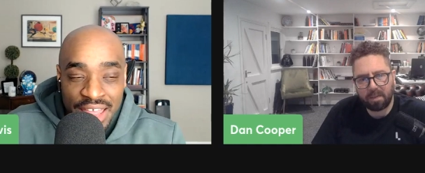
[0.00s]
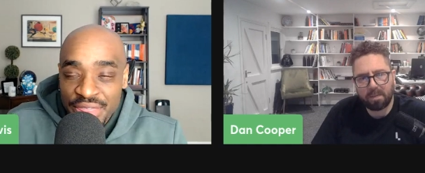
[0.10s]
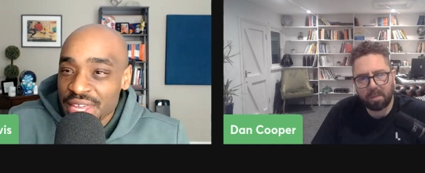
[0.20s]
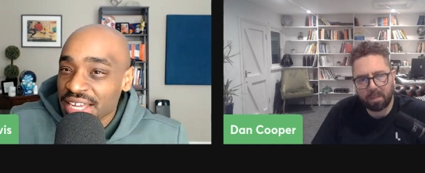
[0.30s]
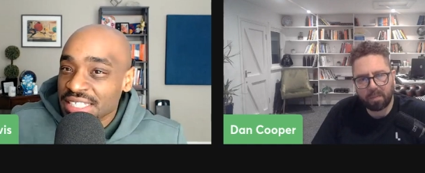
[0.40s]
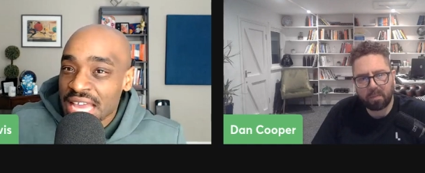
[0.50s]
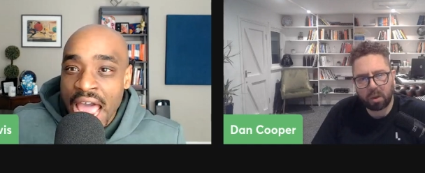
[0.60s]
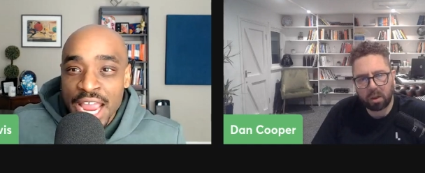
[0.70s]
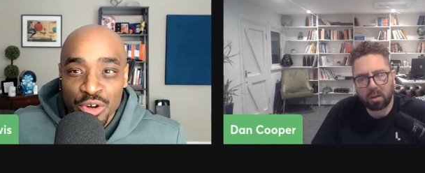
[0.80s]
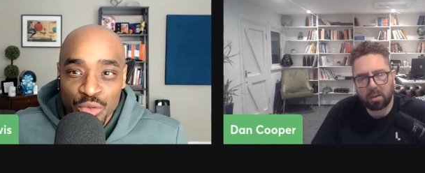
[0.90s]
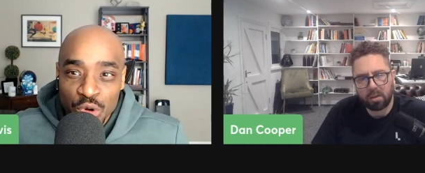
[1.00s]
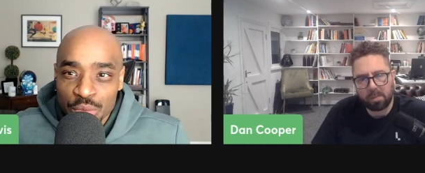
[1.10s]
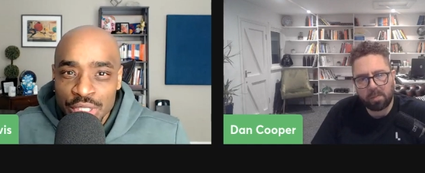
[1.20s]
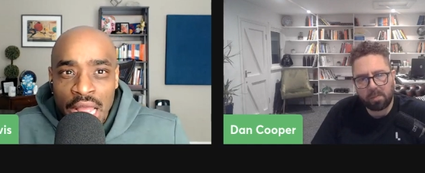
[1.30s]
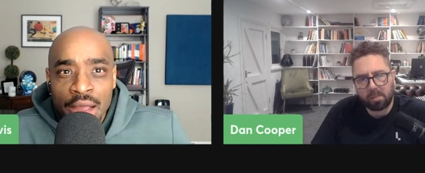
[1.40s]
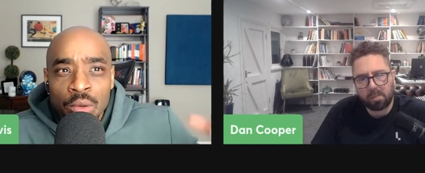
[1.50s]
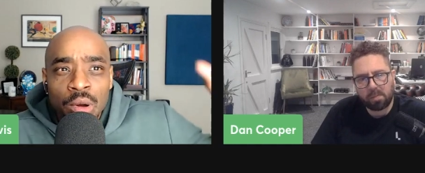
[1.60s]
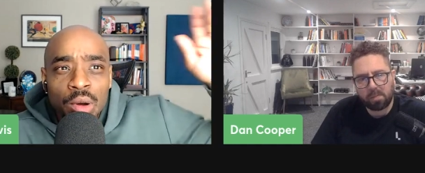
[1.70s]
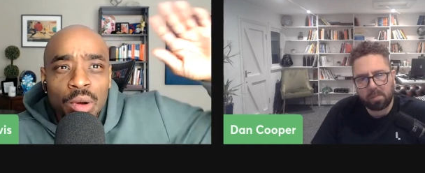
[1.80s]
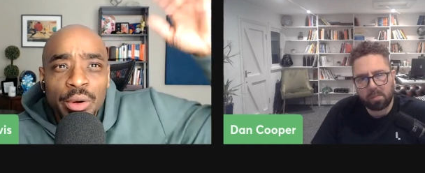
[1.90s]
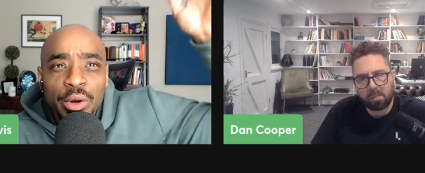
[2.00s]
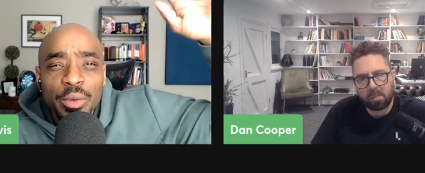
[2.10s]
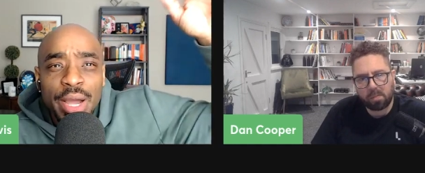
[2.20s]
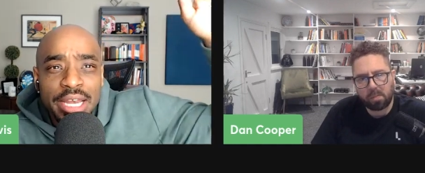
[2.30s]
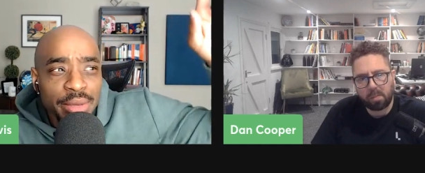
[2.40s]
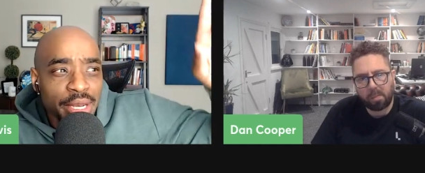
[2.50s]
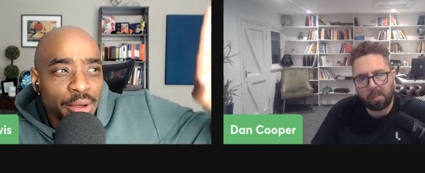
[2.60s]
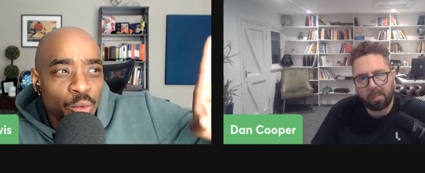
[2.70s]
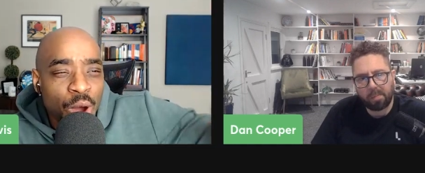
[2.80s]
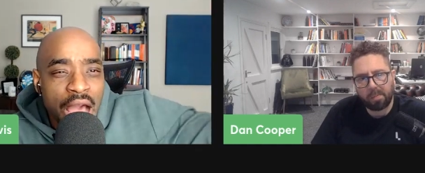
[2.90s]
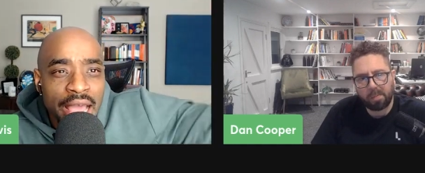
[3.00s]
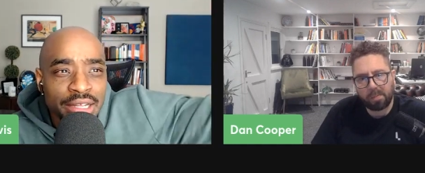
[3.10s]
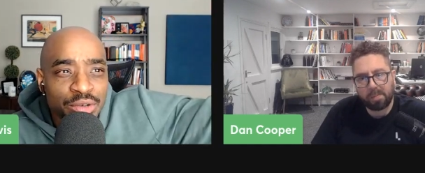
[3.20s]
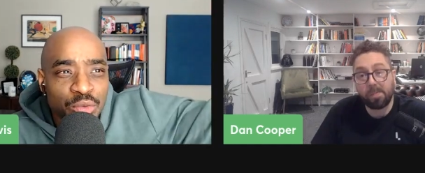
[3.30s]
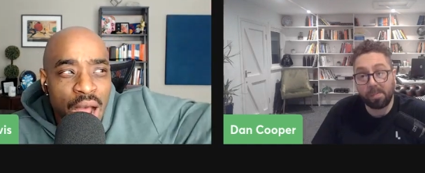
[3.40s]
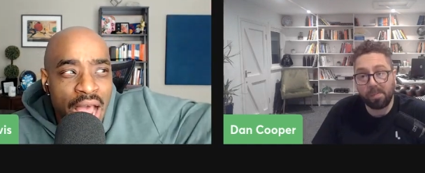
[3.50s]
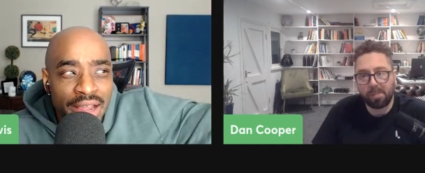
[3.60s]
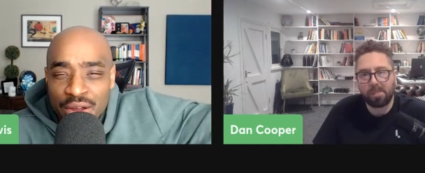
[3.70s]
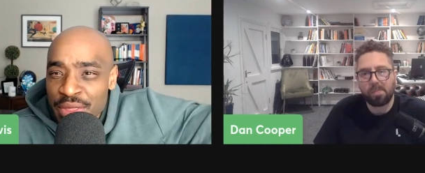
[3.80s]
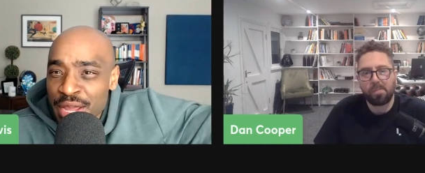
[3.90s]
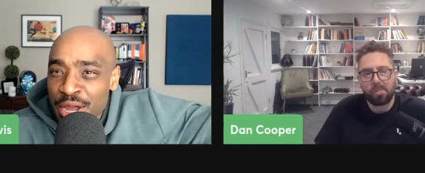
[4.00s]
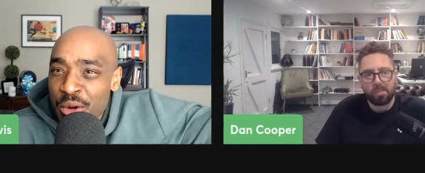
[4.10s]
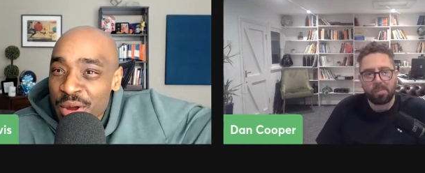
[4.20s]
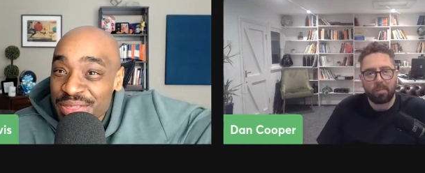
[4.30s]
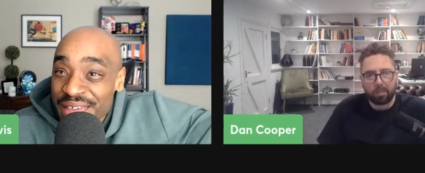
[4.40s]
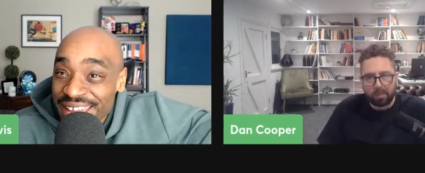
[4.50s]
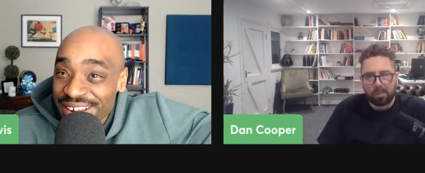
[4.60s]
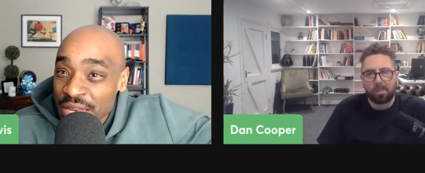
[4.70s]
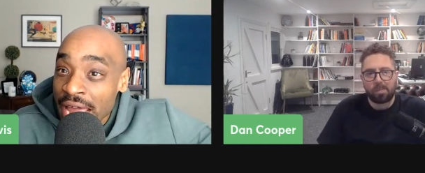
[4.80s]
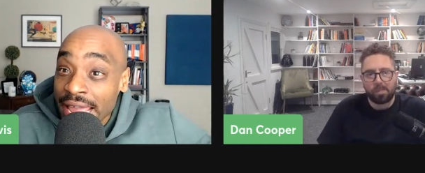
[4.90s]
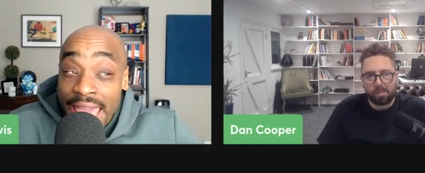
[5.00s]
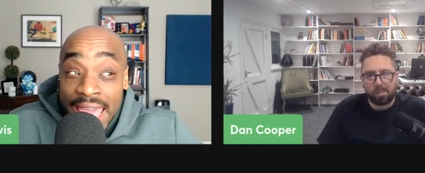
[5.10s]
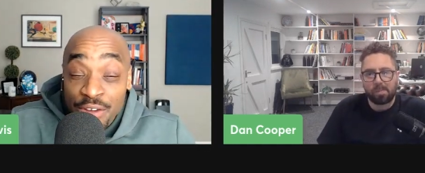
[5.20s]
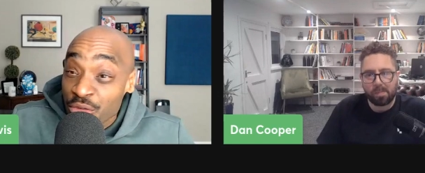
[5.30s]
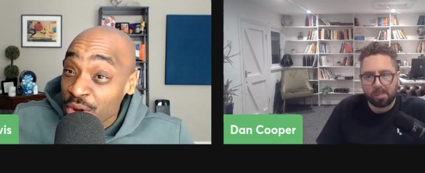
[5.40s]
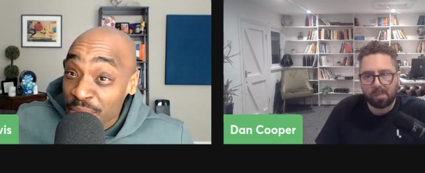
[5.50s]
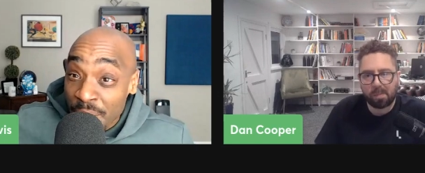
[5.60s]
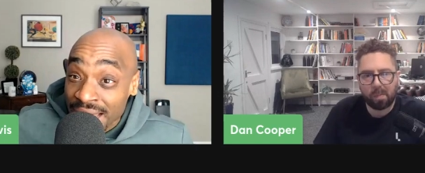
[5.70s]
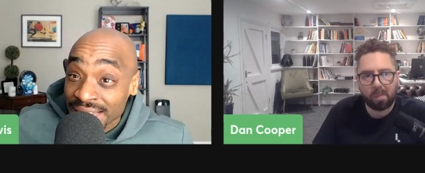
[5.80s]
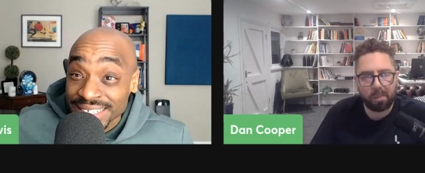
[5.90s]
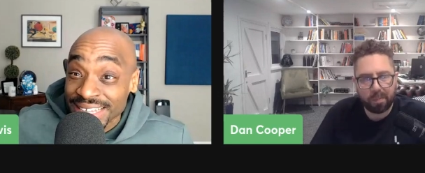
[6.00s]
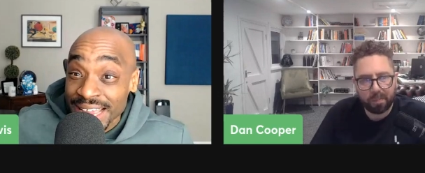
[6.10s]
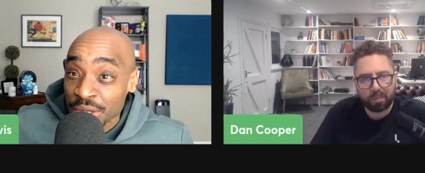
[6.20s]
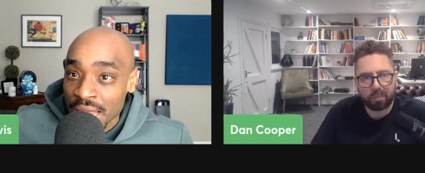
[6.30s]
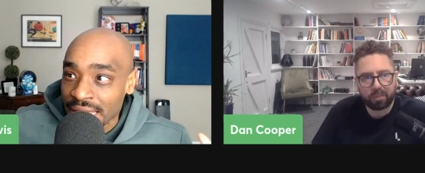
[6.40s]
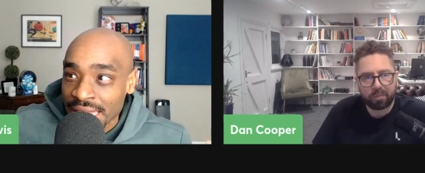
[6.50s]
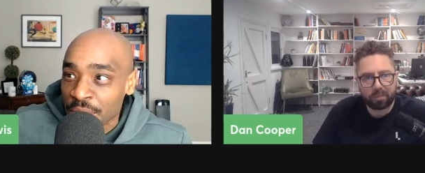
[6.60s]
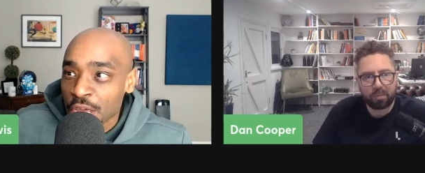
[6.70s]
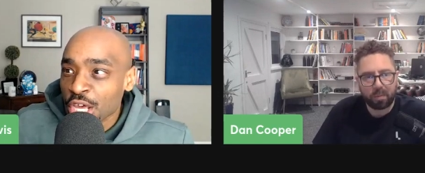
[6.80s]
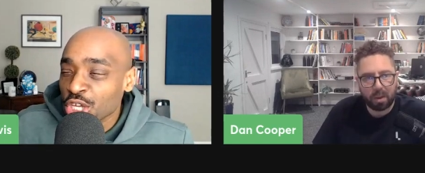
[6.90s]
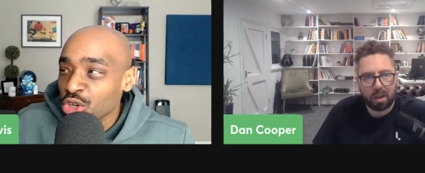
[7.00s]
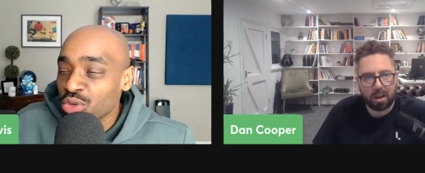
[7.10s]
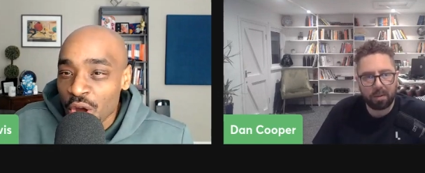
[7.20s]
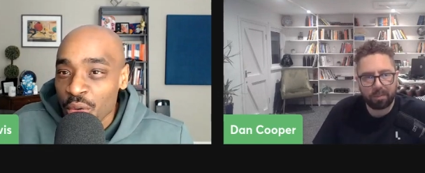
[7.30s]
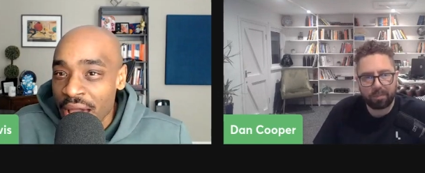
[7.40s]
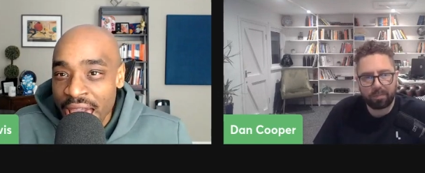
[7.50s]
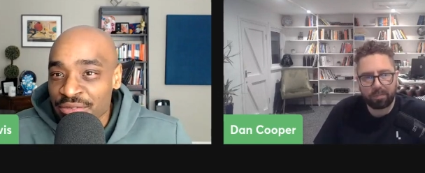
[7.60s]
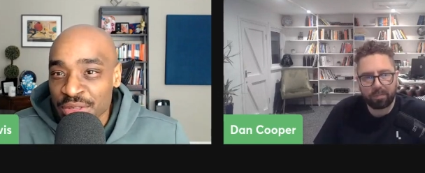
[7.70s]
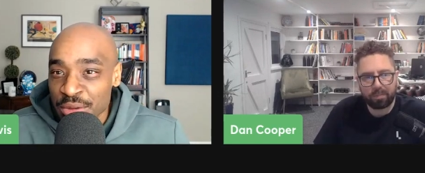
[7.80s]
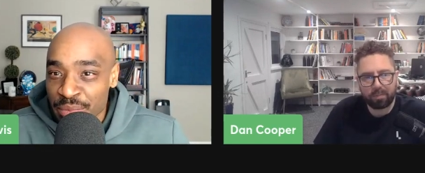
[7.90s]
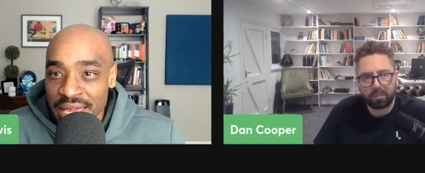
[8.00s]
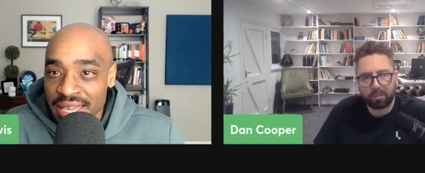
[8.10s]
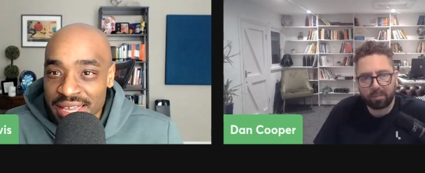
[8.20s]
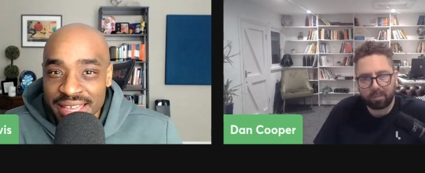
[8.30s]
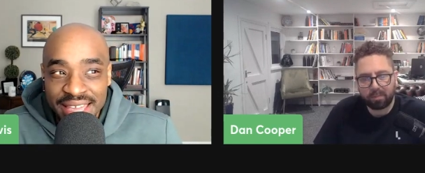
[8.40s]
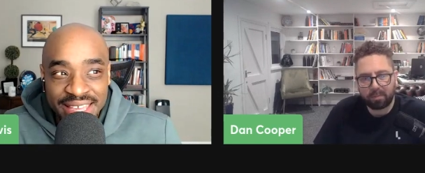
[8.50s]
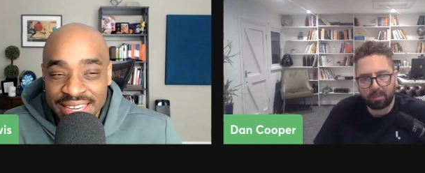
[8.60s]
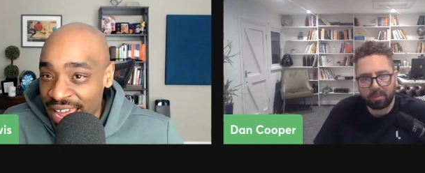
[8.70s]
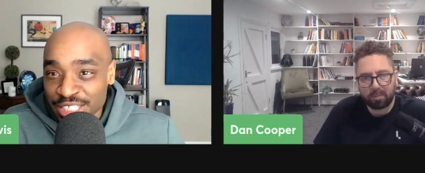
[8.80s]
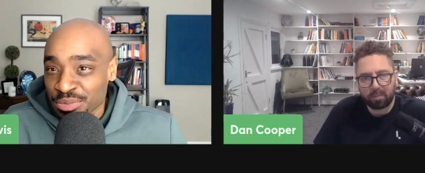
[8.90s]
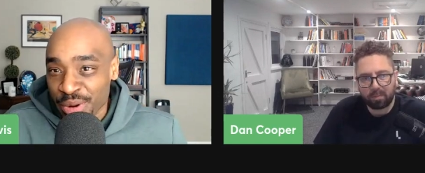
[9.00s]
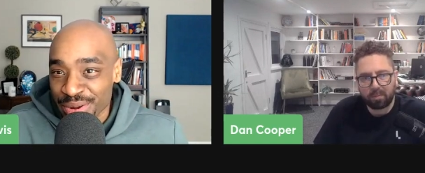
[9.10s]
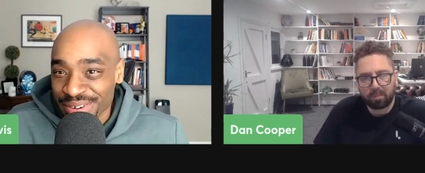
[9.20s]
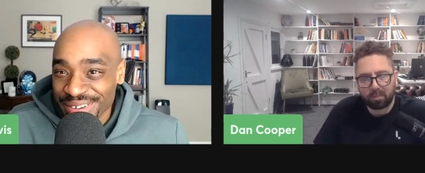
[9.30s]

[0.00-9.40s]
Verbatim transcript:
Speaker 1: The entire room is like, oh, wait a minute. Why, mm. why are they going there? Like everybody, Daniel, like if you yeah. don't have to be an expert,